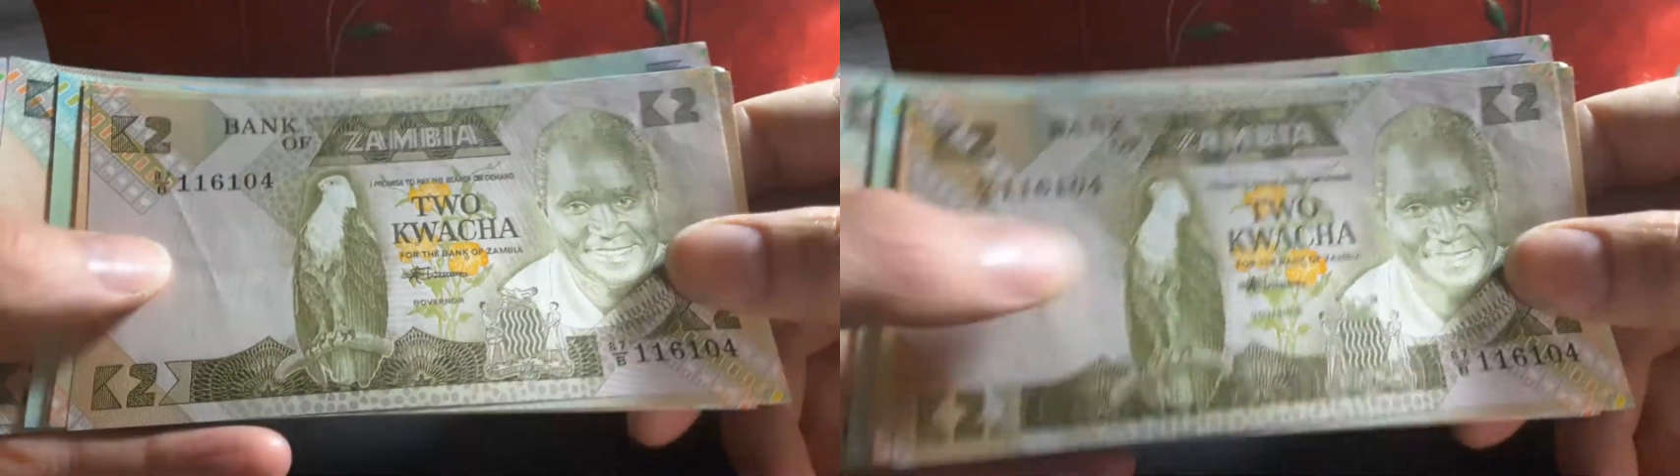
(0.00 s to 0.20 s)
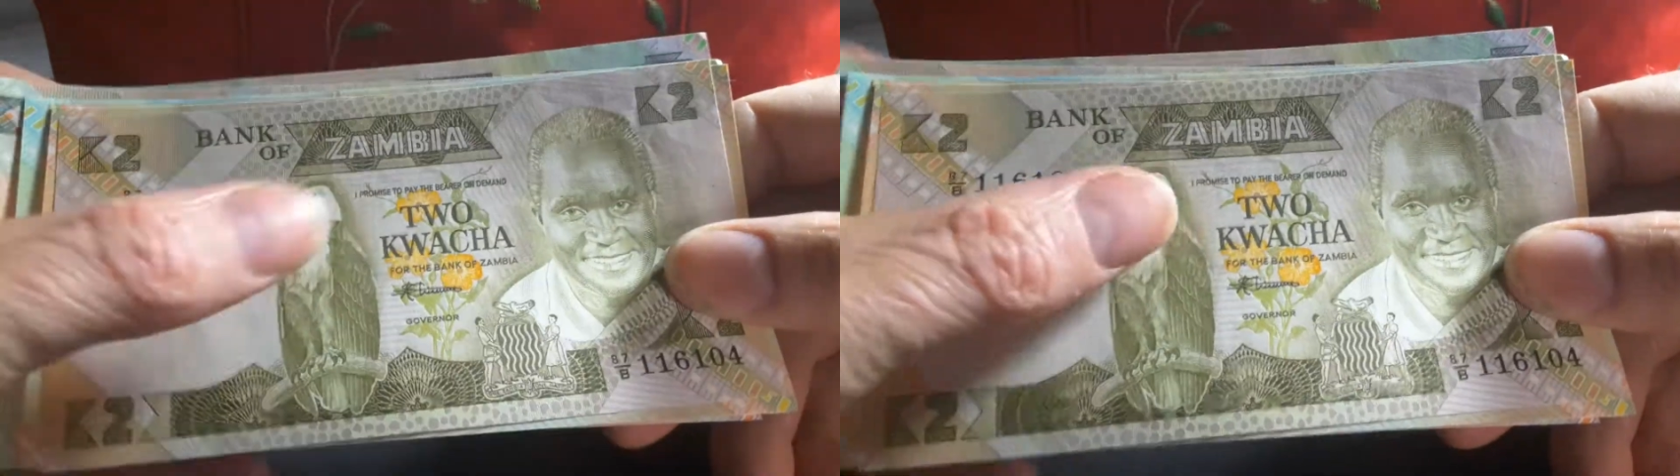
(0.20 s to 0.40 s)

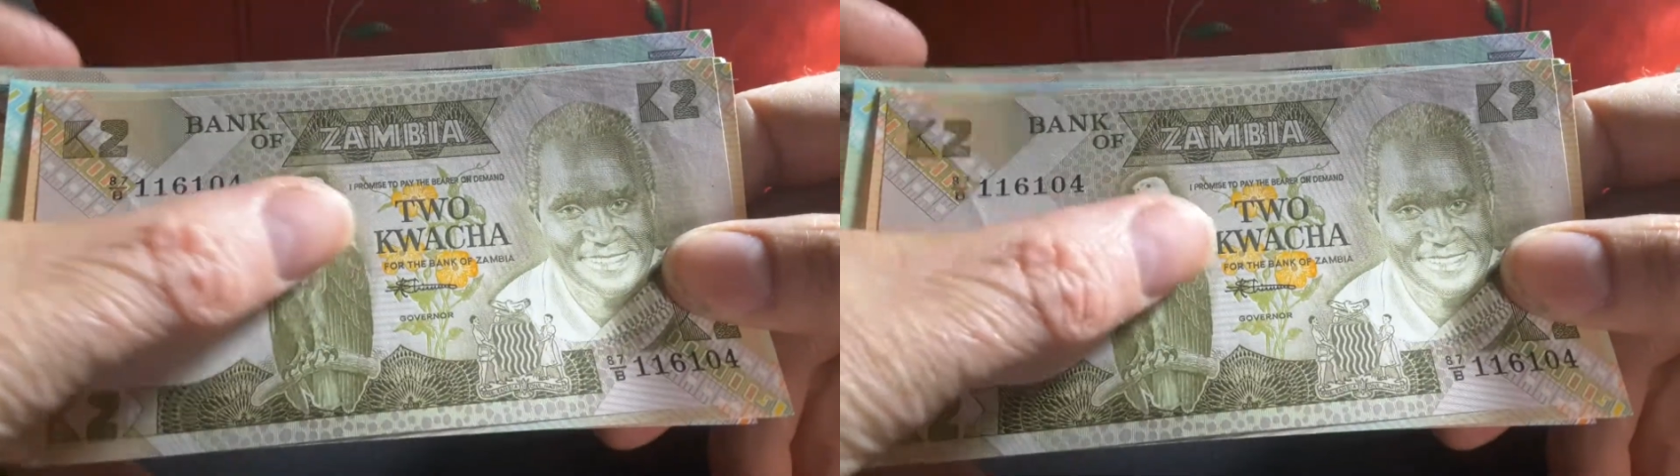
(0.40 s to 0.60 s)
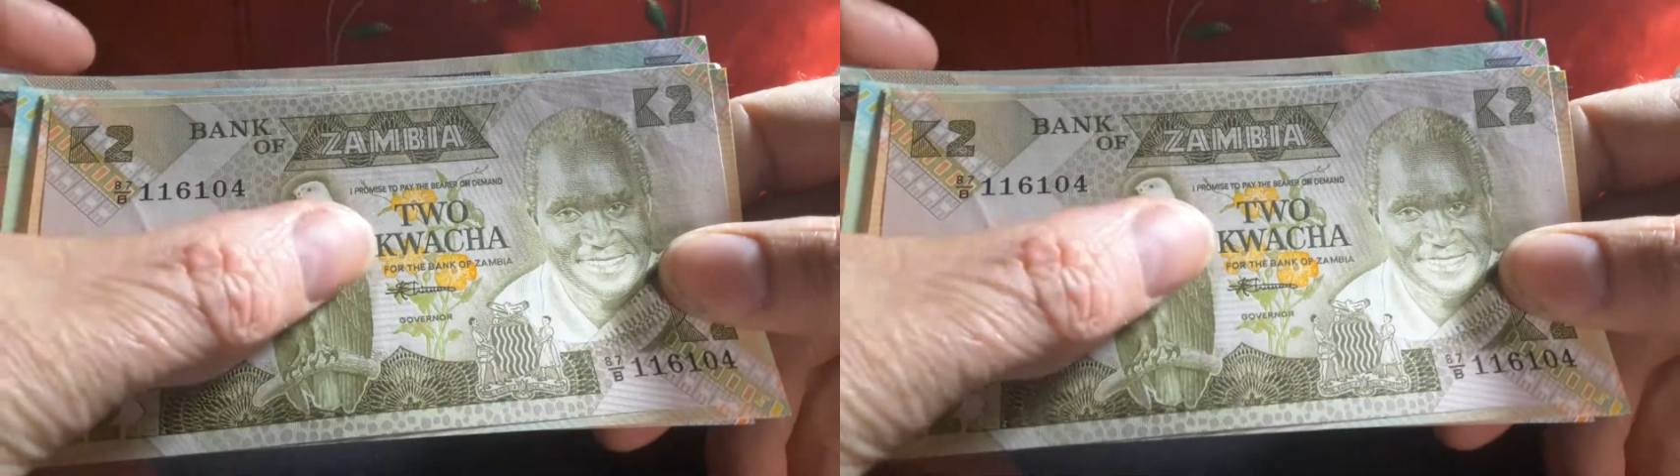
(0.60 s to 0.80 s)

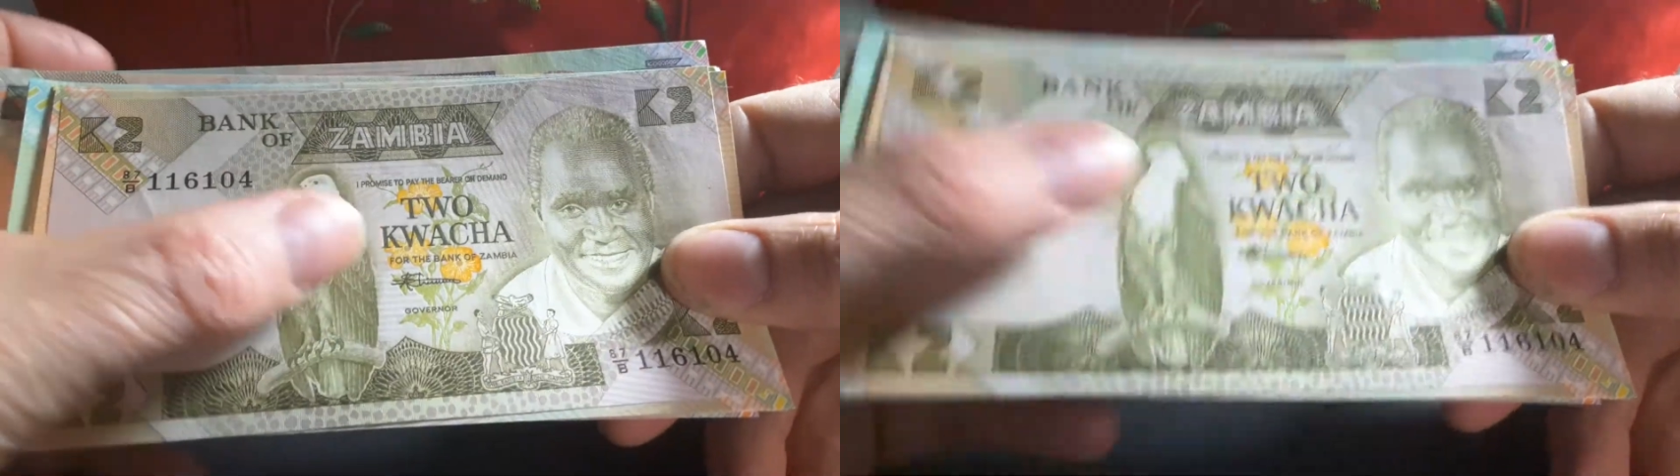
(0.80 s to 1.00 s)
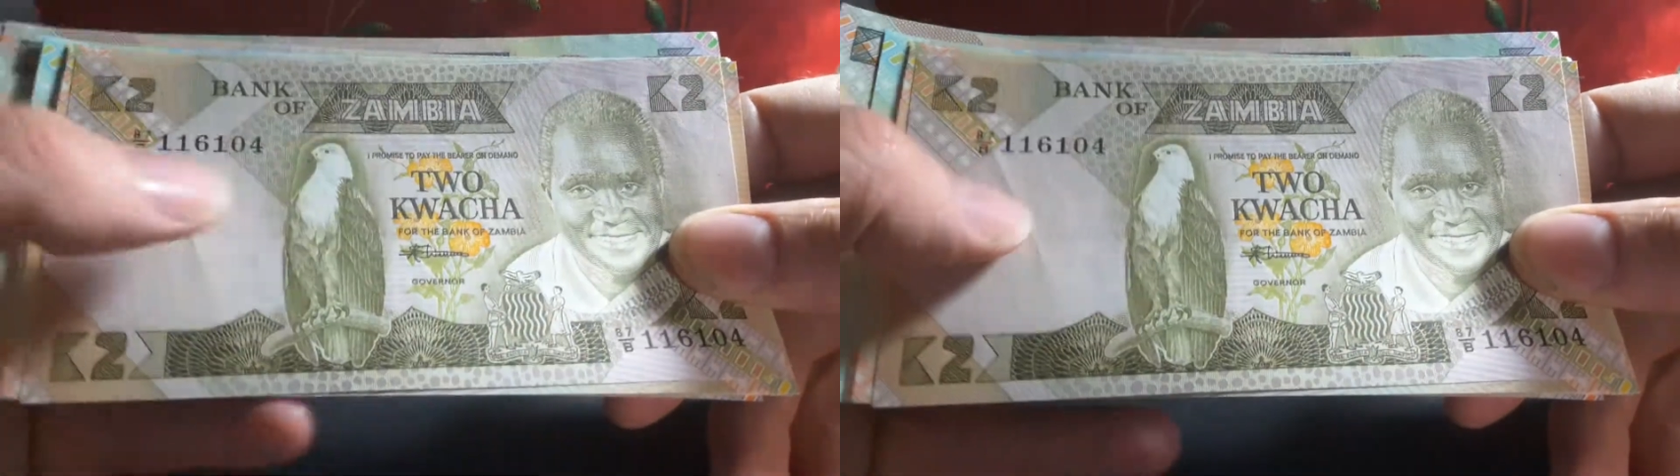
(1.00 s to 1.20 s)
And
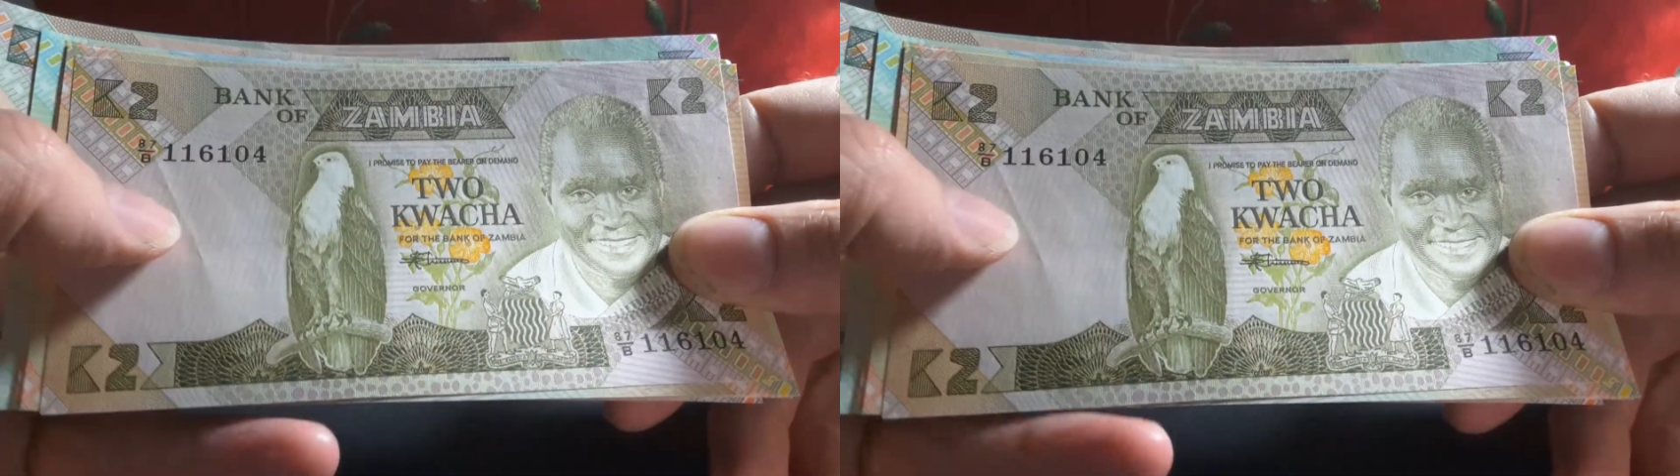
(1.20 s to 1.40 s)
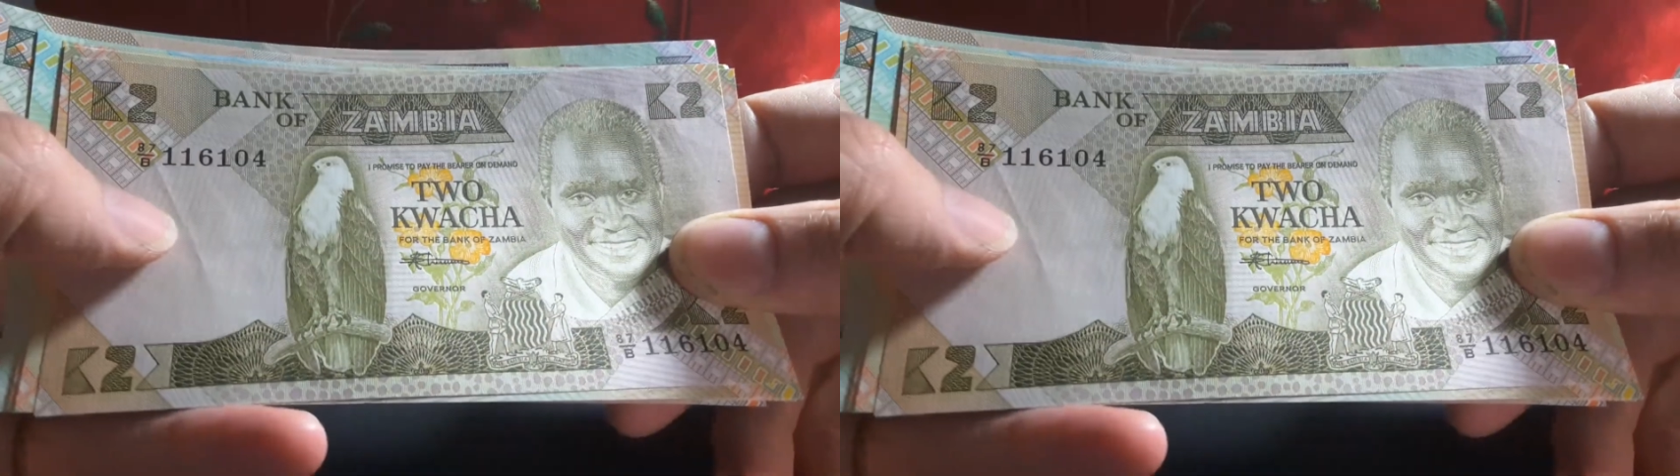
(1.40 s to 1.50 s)
this flower